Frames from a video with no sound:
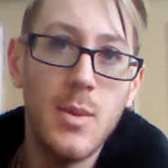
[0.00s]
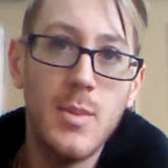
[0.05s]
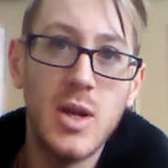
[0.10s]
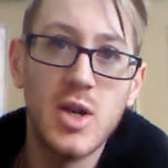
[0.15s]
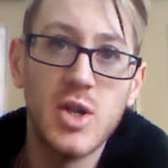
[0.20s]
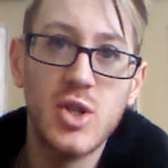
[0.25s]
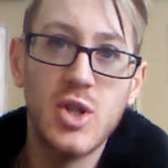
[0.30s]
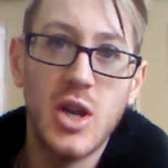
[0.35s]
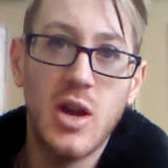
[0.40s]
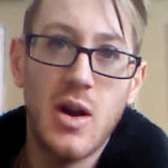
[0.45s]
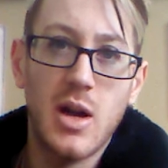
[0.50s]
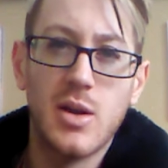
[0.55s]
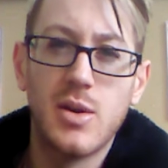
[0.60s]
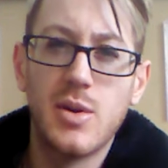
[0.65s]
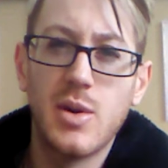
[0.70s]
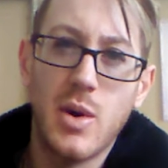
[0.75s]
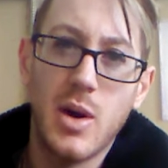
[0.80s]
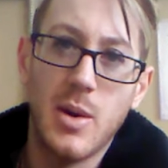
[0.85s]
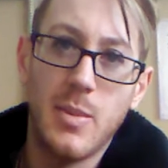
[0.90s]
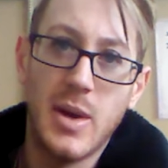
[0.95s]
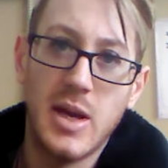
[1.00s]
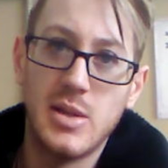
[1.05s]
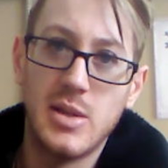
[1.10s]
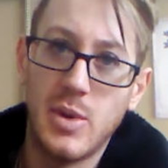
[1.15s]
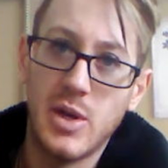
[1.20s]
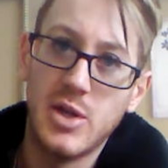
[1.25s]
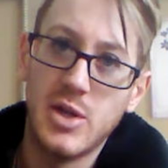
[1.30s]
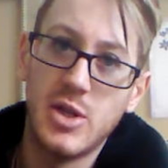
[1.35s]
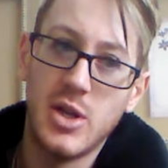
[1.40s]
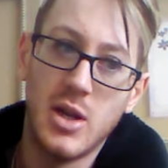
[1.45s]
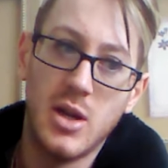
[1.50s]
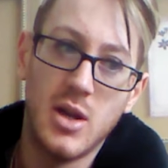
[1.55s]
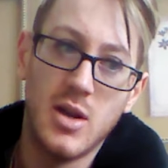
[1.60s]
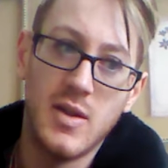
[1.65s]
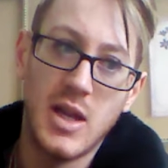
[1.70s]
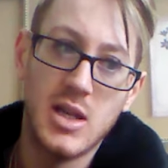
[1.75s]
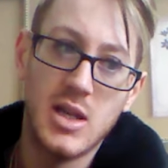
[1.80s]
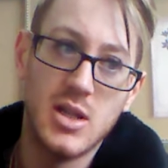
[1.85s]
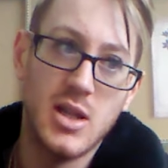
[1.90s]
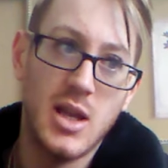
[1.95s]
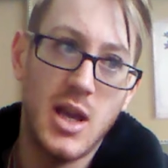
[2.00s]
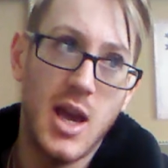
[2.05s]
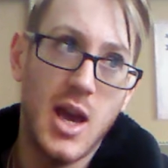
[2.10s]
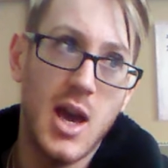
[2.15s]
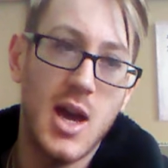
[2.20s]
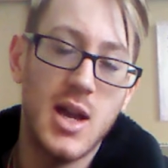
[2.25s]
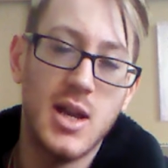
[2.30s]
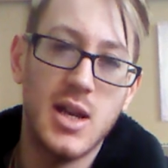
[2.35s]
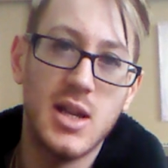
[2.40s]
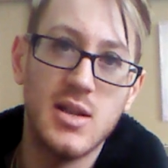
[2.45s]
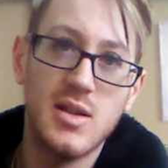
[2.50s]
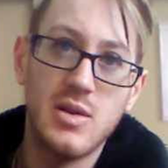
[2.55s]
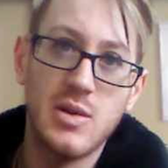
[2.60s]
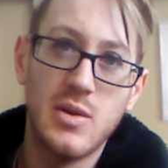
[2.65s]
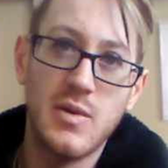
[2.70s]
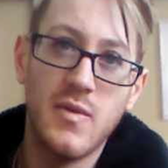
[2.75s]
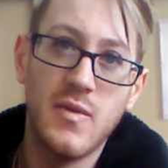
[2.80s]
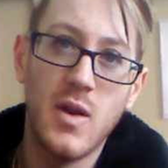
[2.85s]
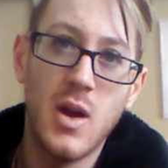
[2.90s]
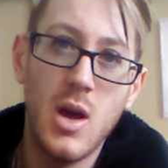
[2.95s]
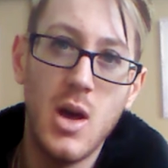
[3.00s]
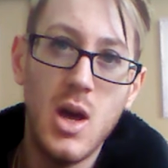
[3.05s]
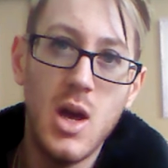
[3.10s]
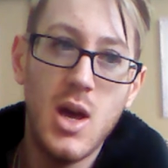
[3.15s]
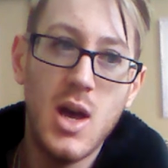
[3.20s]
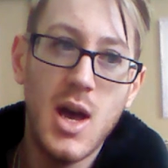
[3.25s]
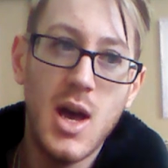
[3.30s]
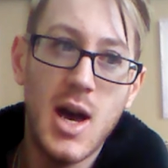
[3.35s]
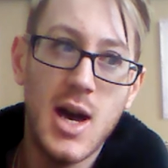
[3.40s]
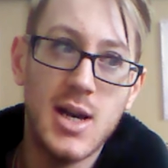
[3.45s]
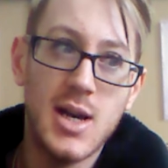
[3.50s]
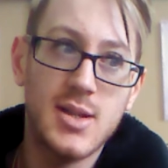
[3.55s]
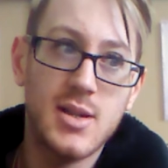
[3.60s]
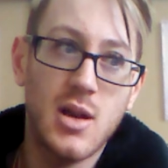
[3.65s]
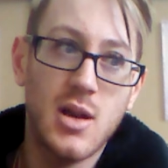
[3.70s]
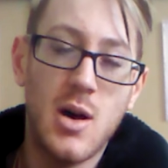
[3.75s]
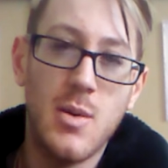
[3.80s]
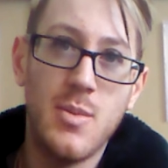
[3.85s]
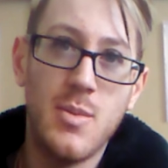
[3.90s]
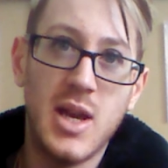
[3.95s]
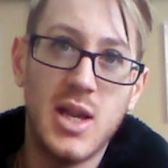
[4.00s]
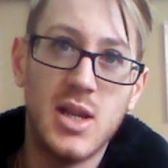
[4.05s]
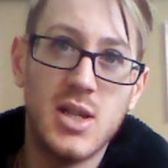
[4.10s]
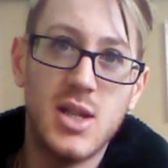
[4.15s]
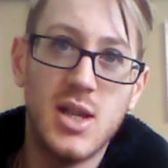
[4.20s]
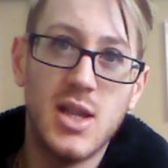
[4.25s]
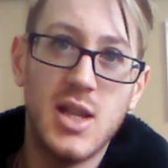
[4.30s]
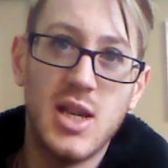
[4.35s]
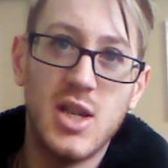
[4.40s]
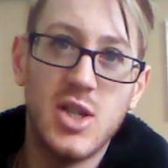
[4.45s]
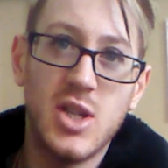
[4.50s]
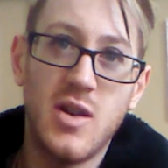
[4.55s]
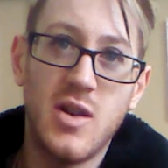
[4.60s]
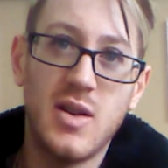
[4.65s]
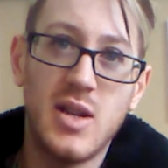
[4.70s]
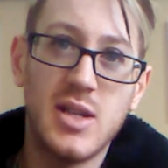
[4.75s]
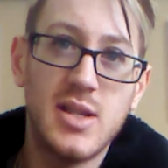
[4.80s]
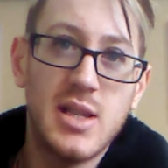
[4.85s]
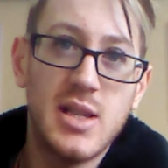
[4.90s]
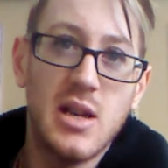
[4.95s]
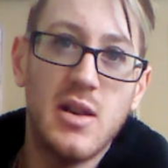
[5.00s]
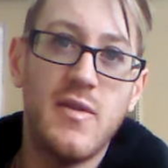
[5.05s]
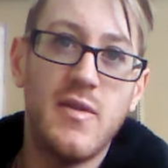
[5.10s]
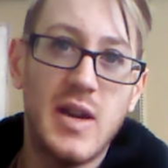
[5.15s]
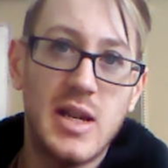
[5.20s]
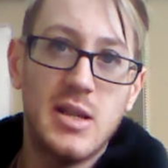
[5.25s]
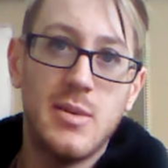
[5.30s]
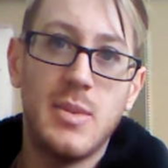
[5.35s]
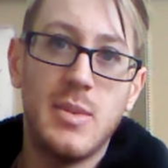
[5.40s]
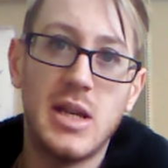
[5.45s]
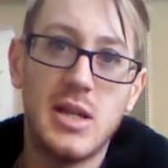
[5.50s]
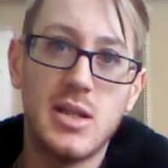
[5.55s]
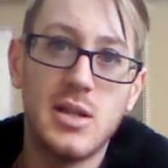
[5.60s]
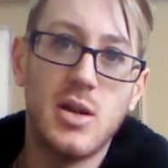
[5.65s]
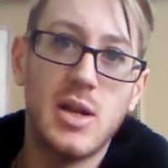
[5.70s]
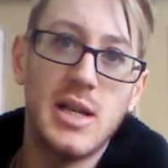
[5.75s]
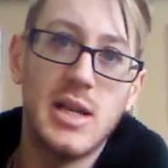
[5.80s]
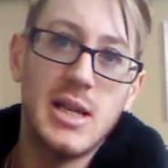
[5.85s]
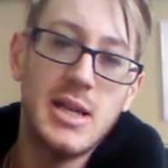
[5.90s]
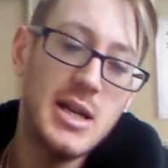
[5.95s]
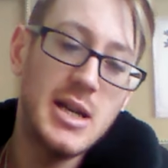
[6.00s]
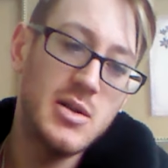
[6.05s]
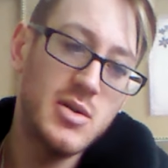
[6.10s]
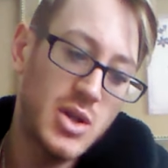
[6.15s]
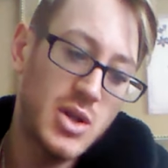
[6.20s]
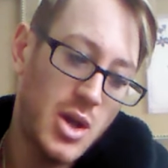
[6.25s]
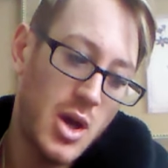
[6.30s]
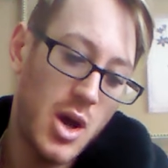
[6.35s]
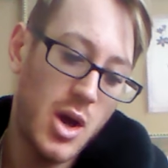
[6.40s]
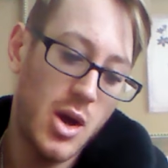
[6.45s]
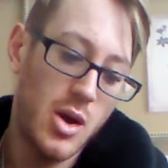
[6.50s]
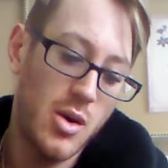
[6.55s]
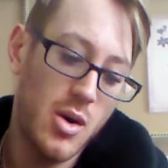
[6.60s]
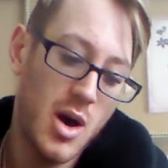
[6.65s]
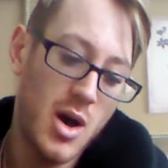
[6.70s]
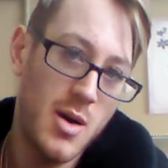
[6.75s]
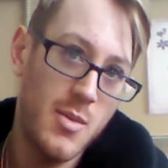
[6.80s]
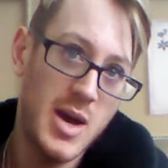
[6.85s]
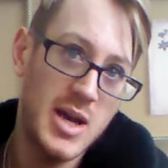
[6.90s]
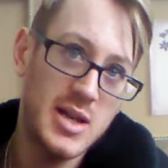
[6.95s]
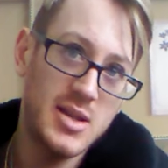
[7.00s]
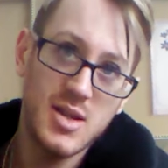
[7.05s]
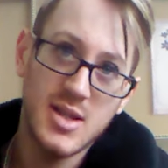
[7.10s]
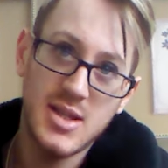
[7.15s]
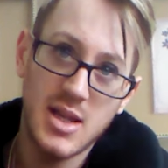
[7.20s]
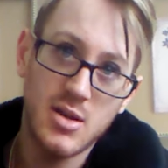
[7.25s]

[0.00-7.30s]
Last year I had quite bad depression at the end of the year, and it sort of has come into this year, and it's still affecting me slightly now. So as I